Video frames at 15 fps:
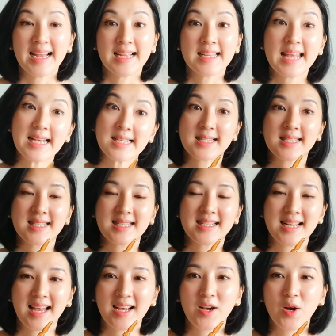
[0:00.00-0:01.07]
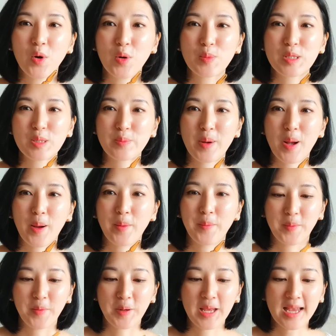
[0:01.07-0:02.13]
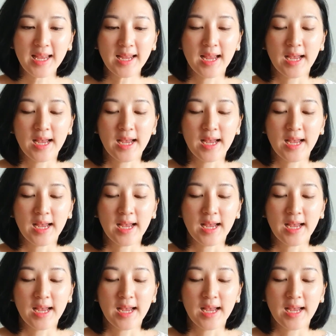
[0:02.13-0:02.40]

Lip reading: Yes, like a home spa. Okay.